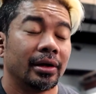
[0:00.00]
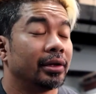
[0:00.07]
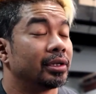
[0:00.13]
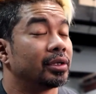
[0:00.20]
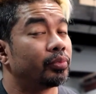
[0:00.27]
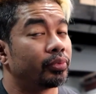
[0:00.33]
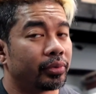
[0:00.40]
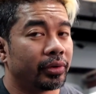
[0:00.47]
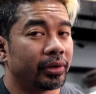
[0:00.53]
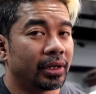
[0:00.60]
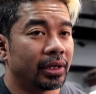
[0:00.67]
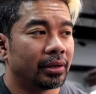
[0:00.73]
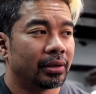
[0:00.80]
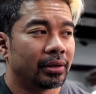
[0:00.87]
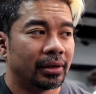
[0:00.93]
it's
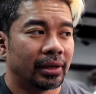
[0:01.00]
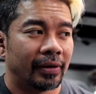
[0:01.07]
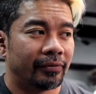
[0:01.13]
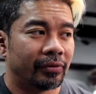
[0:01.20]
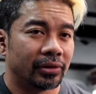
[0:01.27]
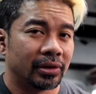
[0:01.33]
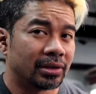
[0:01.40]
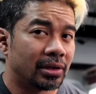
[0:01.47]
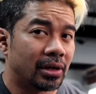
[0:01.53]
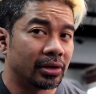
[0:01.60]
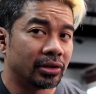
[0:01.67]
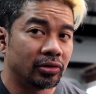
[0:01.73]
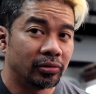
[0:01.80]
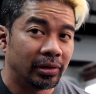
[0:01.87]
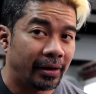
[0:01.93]
pretty leveled, as long
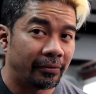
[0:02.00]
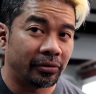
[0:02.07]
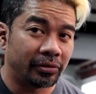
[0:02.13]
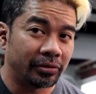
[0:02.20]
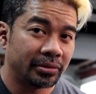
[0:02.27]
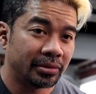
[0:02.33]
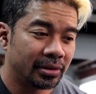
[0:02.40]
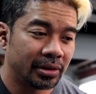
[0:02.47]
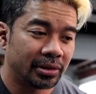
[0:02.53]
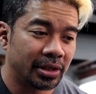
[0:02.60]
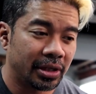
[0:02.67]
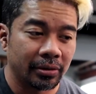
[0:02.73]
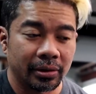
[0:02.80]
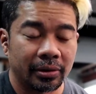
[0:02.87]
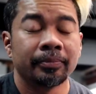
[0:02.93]
as you level the
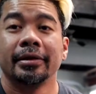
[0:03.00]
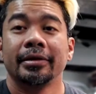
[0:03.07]
J hook.